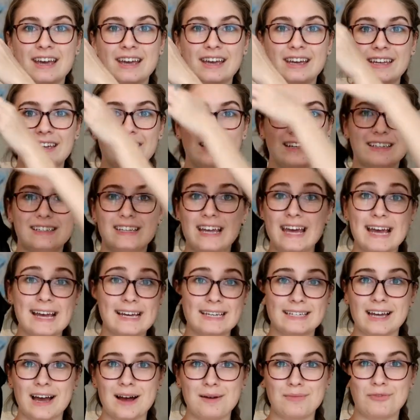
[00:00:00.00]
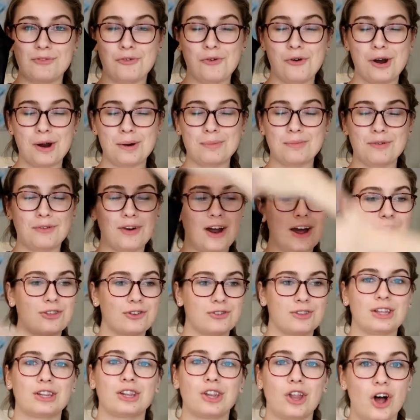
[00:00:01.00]
in tank top form
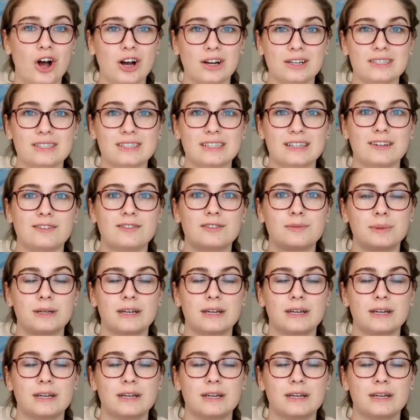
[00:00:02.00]
rather than long sleeves,